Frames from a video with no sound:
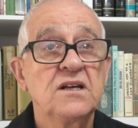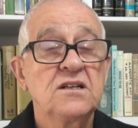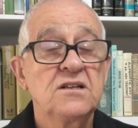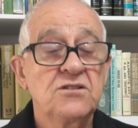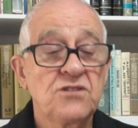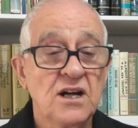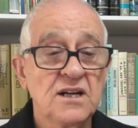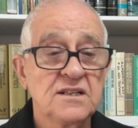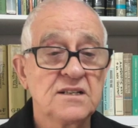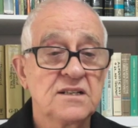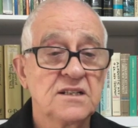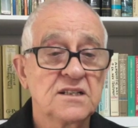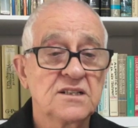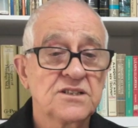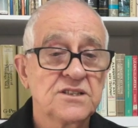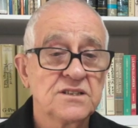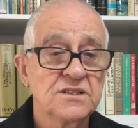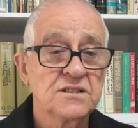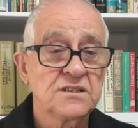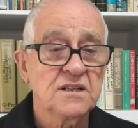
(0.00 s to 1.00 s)
Drug
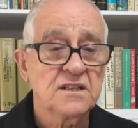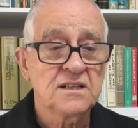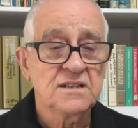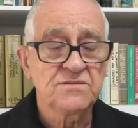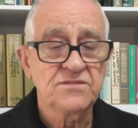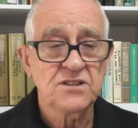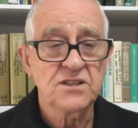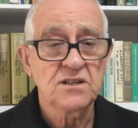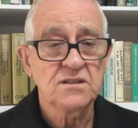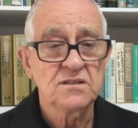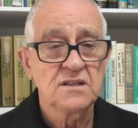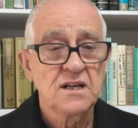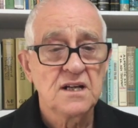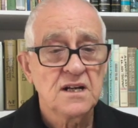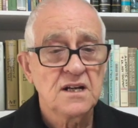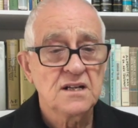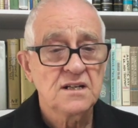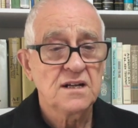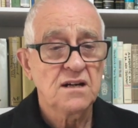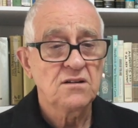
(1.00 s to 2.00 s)
addiction. I've
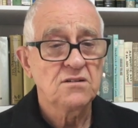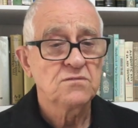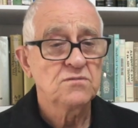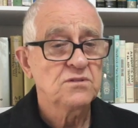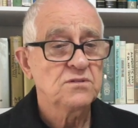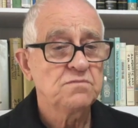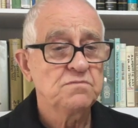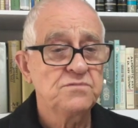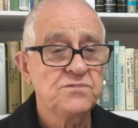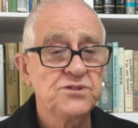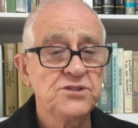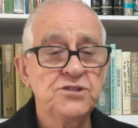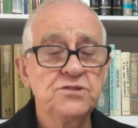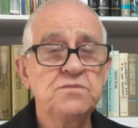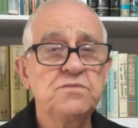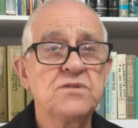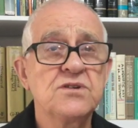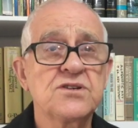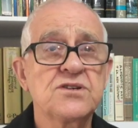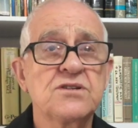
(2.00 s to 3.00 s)
dealt with
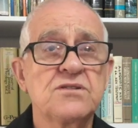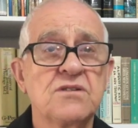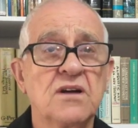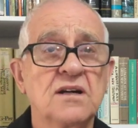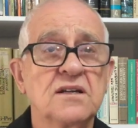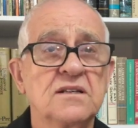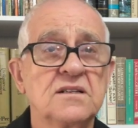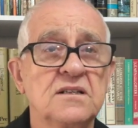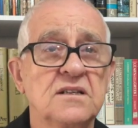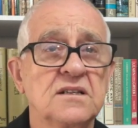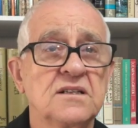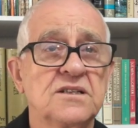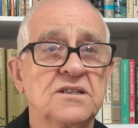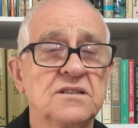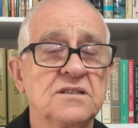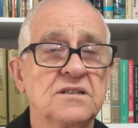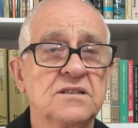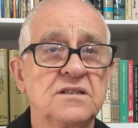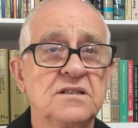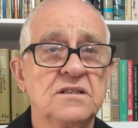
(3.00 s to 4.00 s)
numerous drug addiction,